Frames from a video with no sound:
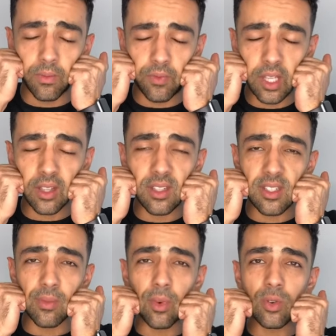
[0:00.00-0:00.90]
think that this
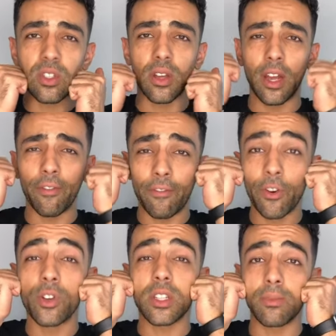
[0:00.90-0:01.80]
is the
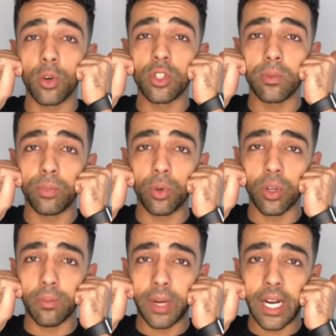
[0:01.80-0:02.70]
first and most
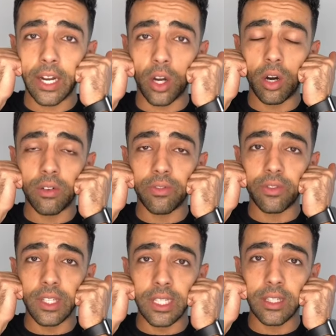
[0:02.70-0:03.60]
important part of
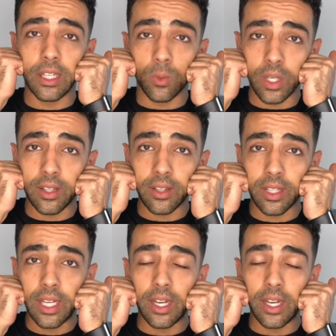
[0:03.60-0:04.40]
dealing with